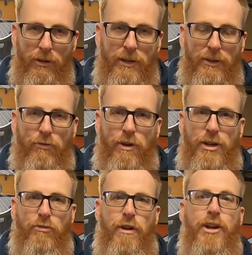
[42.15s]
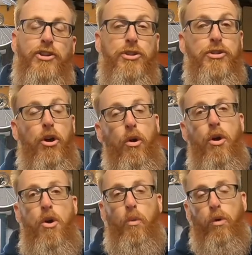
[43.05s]
in the right direction so
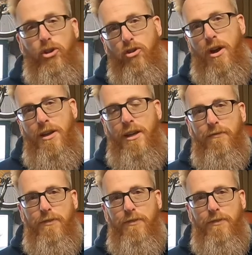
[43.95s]
we're trying to give